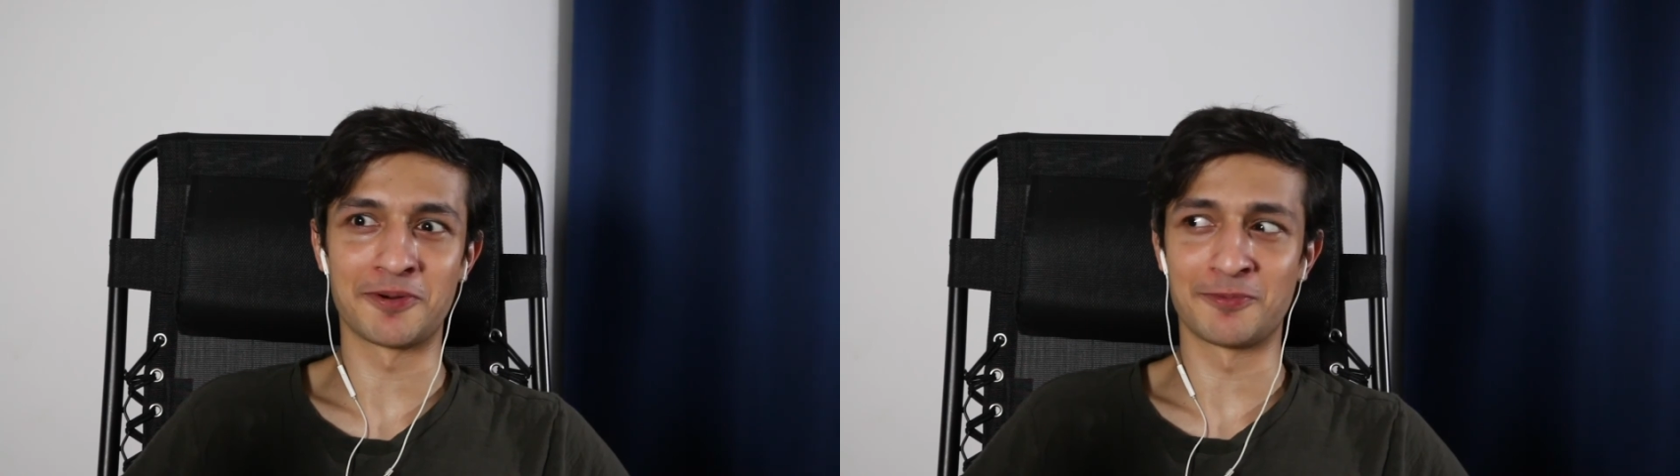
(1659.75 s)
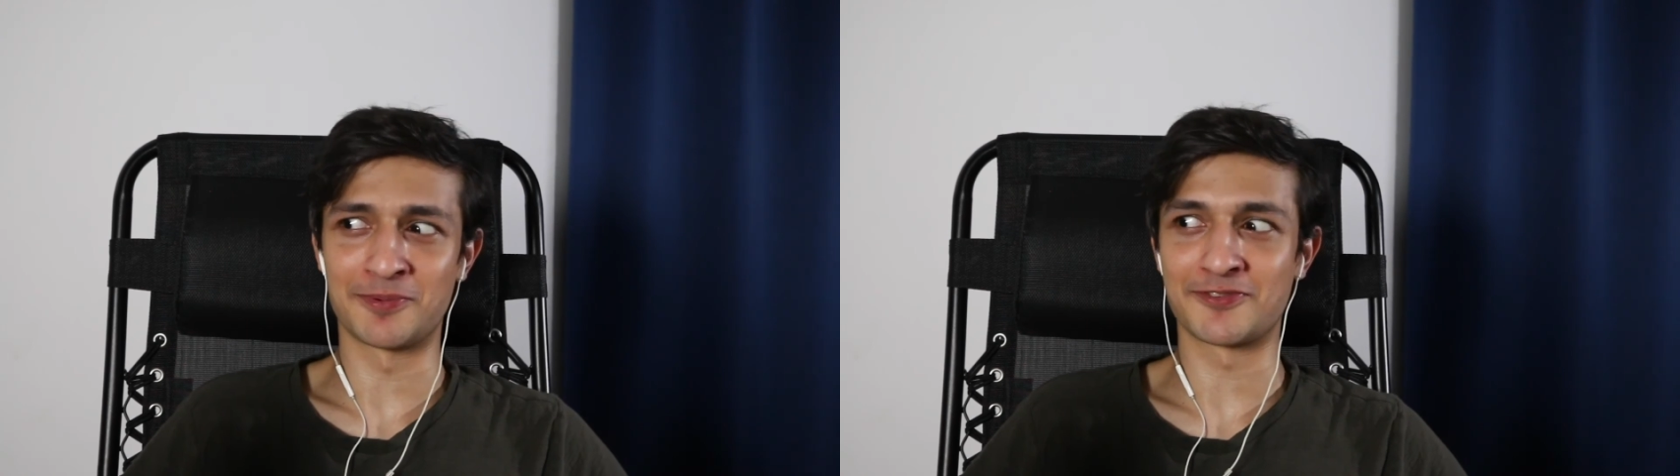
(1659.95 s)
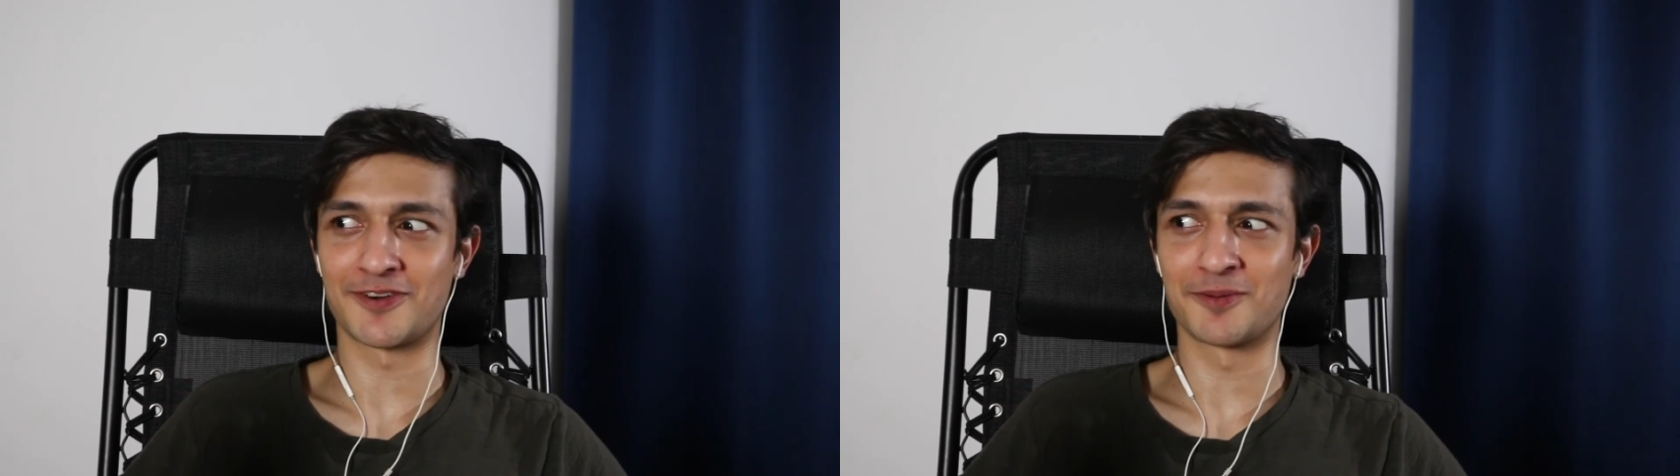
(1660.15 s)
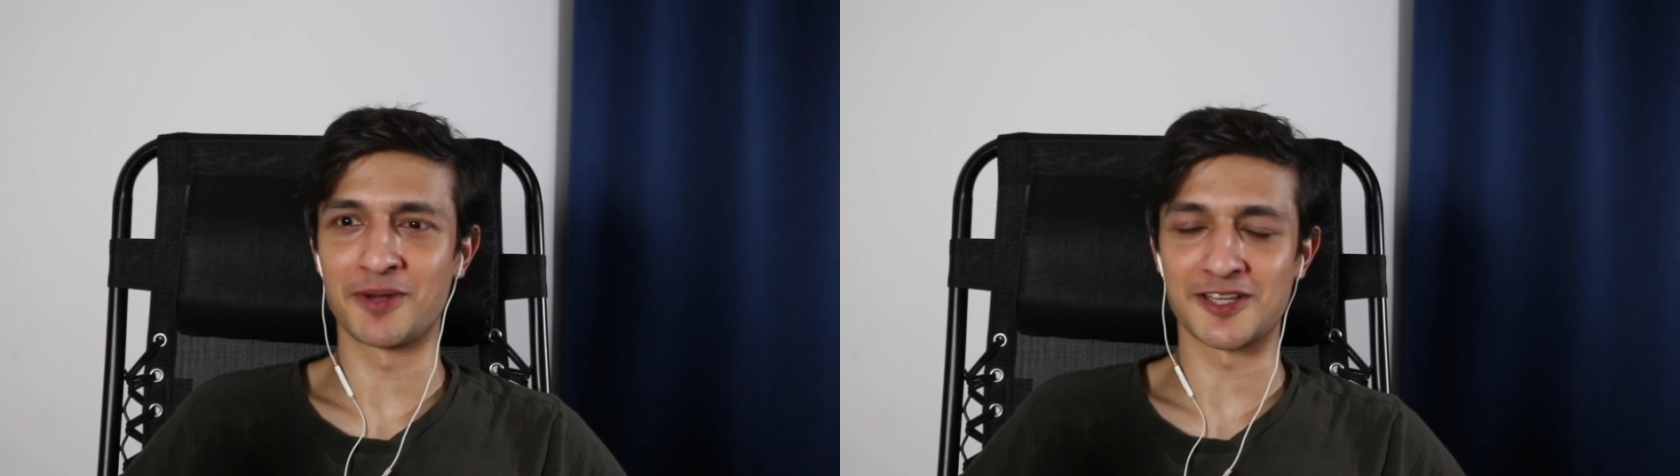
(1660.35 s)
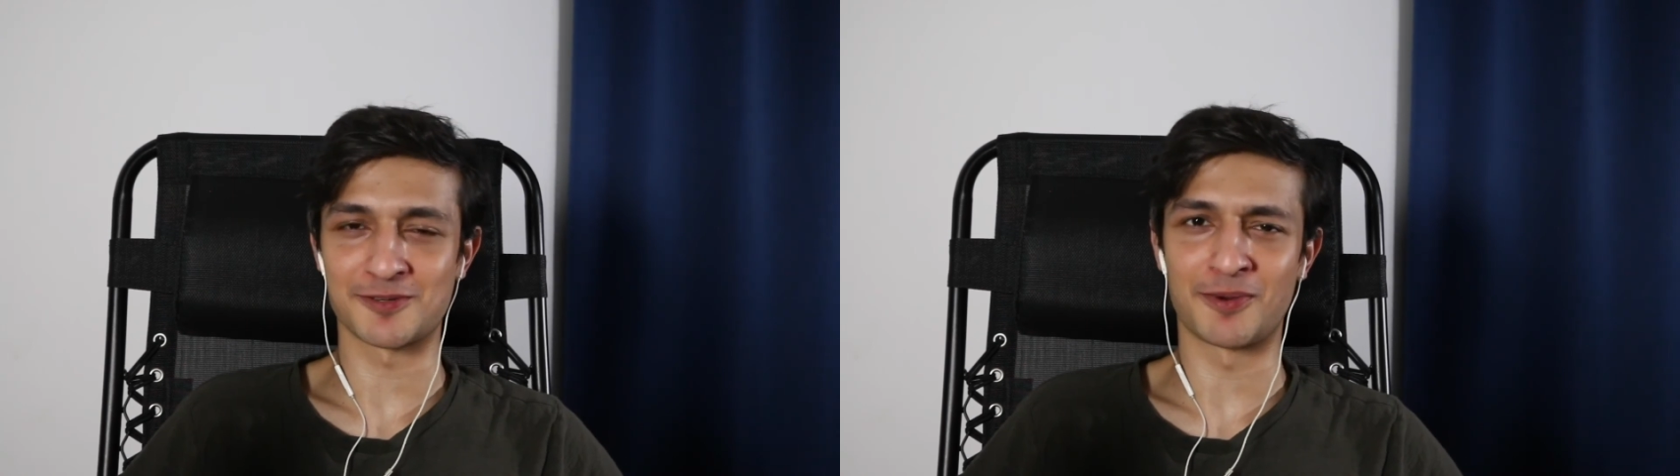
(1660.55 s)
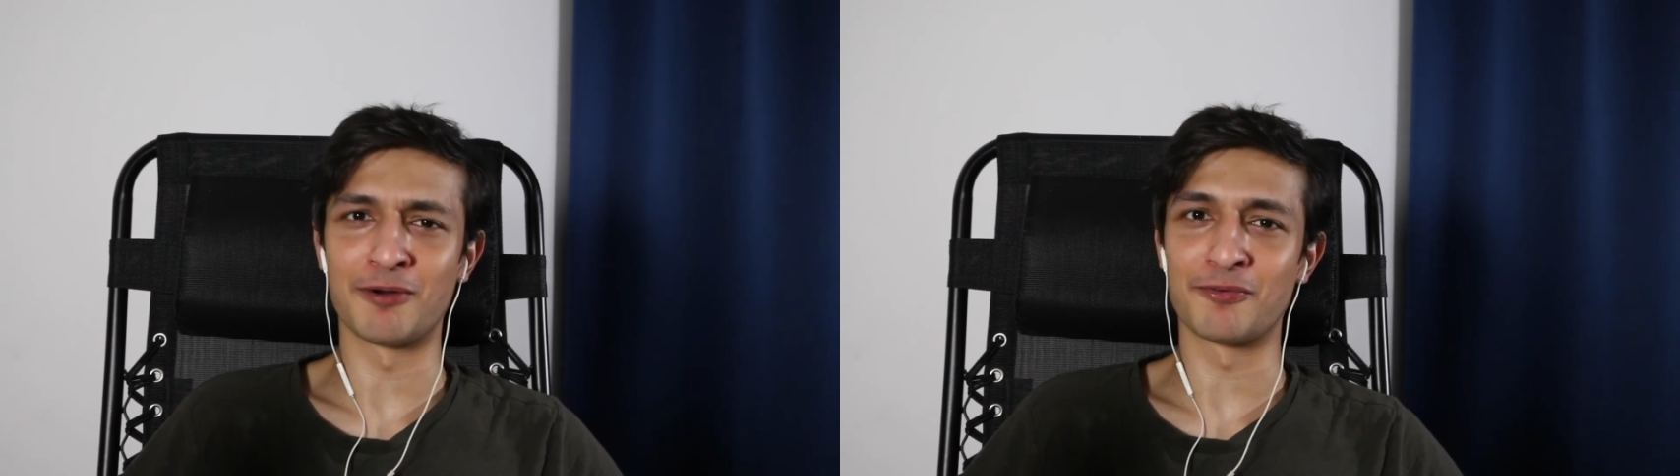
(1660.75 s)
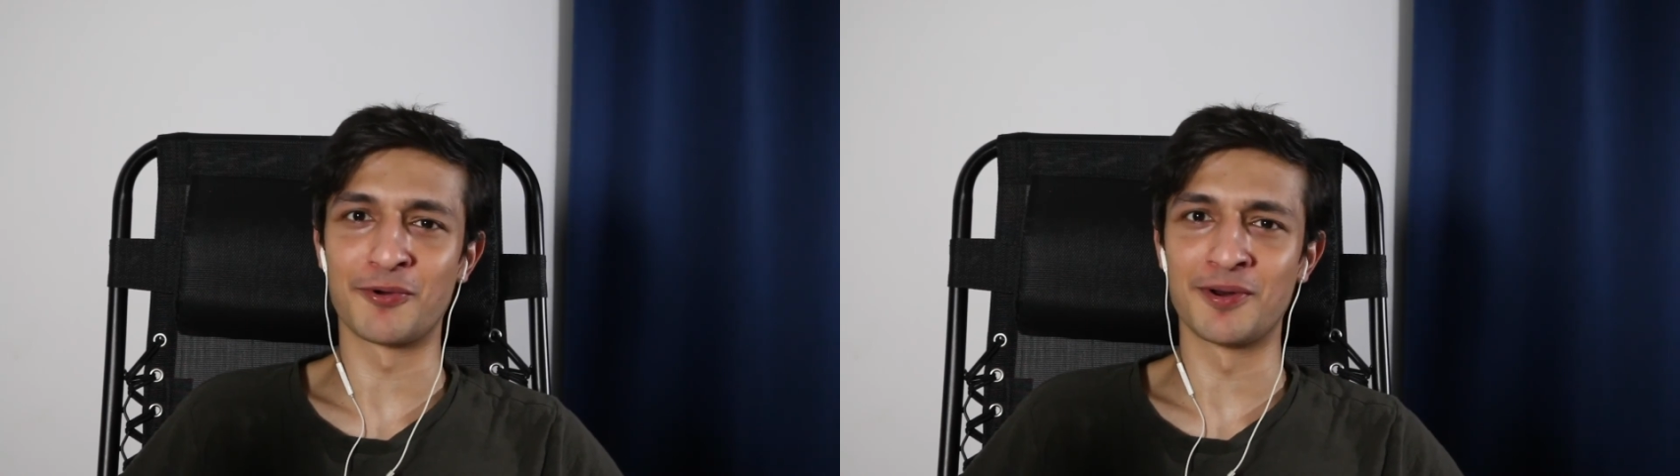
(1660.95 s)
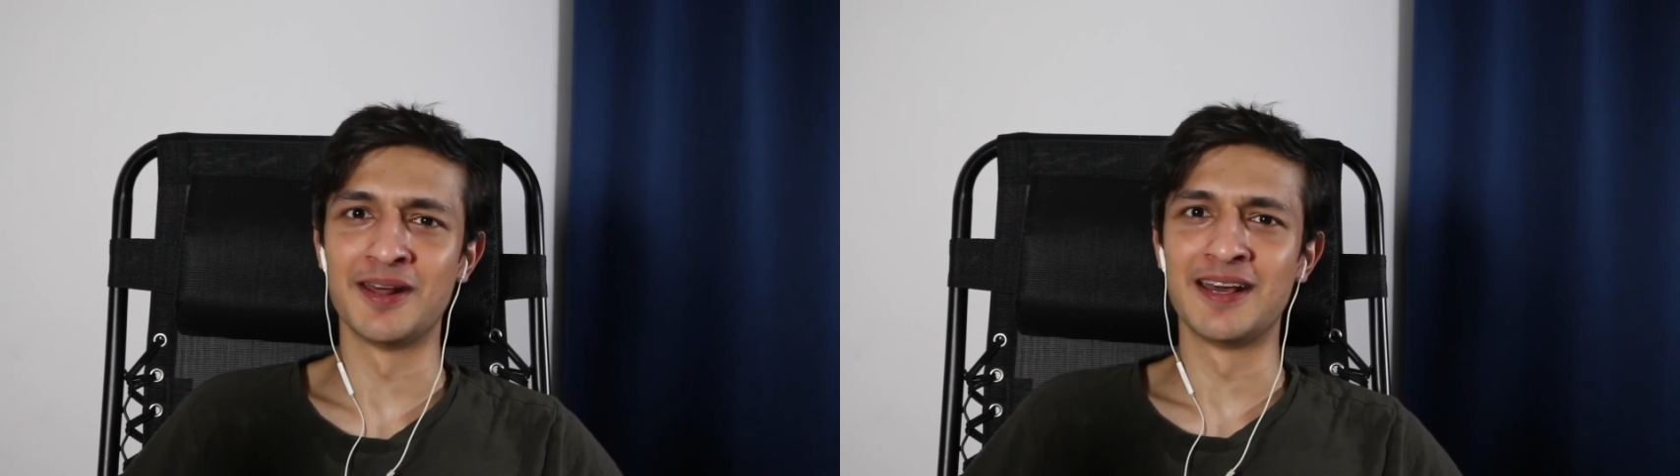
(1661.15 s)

in front of my smartphone.